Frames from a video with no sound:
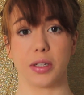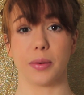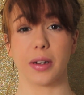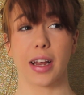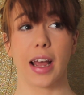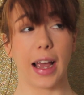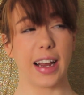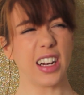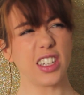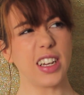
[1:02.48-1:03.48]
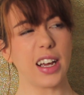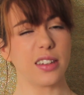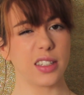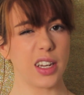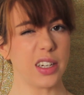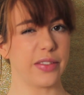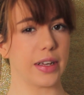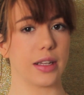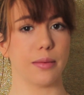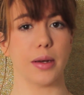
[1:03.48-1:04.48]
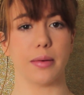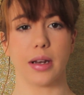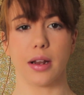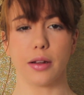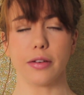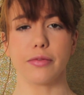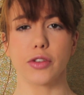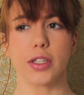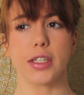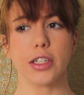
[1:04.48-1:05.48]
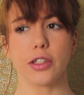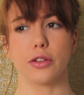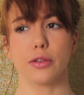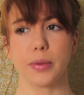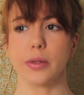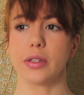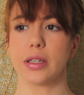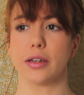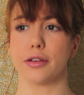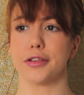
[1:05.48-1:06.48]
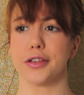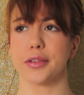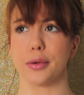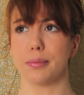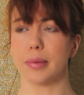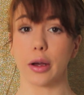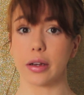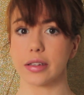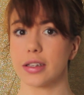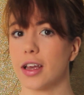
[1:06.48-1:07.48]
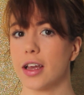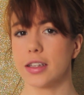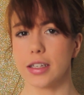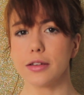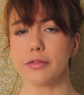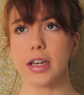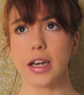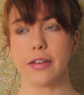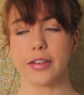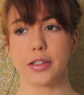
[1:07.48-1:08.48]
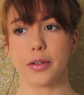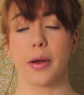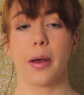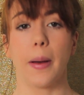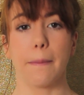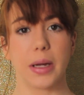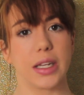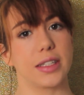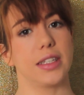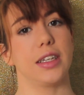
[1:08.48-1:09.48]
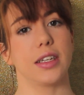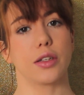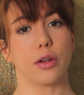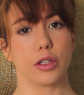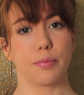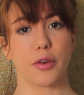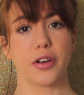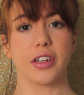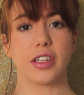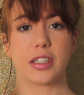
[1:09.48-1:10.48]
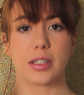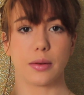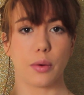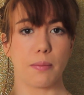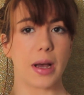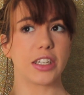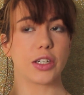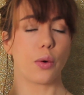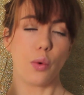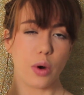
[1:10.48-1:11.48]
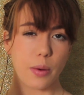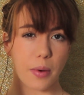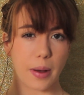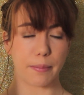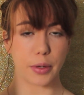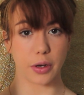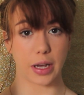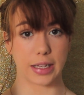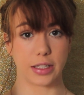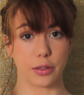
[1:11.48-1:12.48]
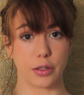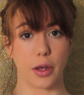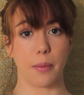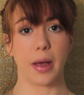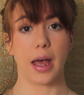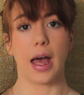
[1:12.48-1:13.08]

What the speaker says: beauty world, and actually outside of it at the moment. A lot of traditional beauty gurus or bloggers seem to really love it too, but it's the Dr. Bronner's Magic All-in-One Pure Castile soap,